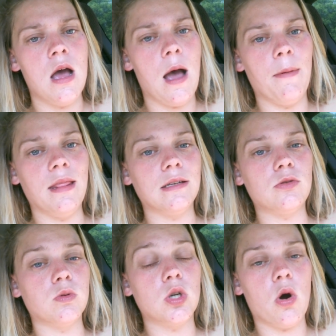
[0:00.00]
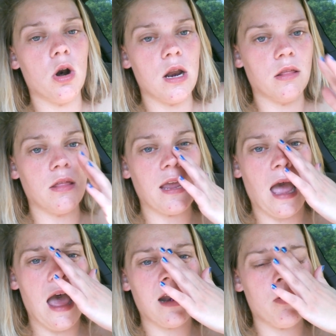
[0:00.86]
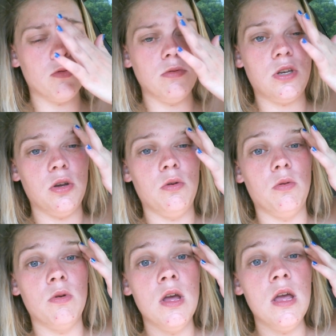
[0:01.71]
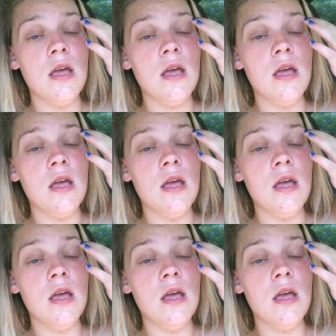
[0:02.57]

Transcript: I mean, that's retarded. Like, I don't do